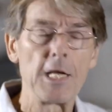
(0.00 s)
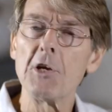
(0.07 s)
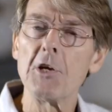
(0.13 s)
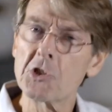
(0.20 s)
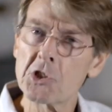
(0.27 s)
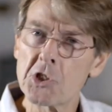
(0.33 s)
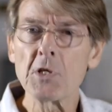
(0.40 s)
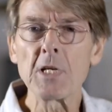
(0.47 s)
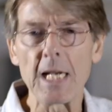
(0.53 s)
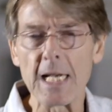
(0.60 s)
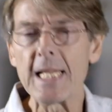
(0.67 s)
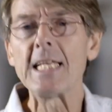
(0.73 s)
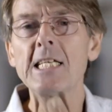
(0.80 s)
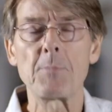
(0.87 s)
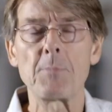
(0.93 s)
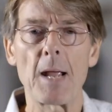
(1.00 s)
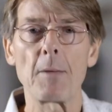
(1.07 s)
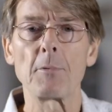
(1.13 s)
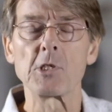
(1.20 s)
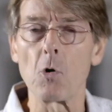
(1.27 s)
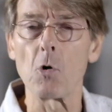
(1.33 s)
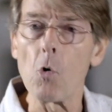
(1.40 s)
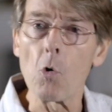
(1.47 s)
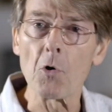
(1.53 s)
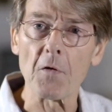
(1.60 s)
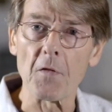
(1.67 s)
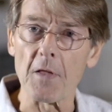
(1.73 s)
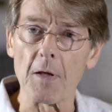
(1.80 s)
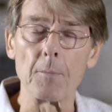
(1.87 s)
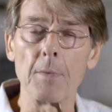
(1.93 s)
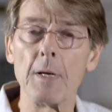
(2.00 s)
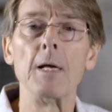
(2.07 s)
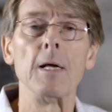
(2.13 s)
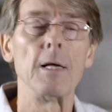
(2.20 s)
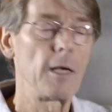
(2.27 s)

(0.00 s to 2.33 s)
you should at least be able to order them